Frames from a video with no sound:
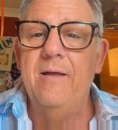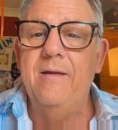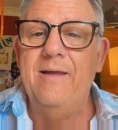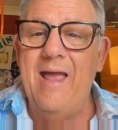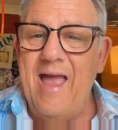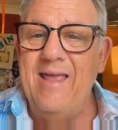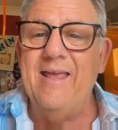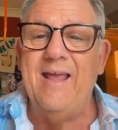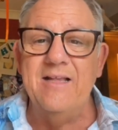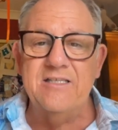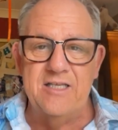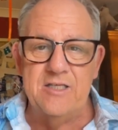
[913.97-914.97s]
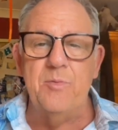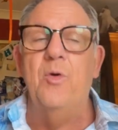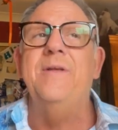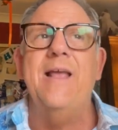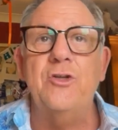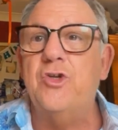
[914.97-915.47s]
Yeah, you're getting to see this
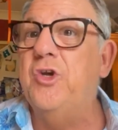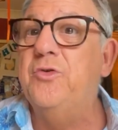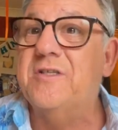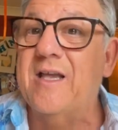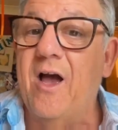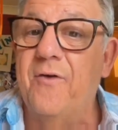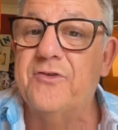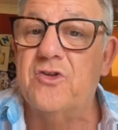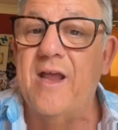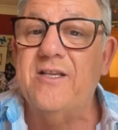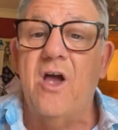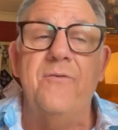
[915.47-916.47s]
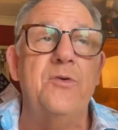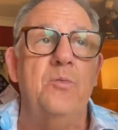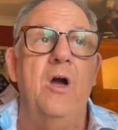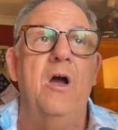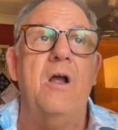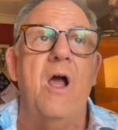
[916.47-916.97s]
morning. Yeah, Tuesday, straight after
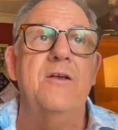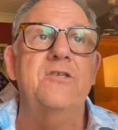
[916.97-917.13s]
work.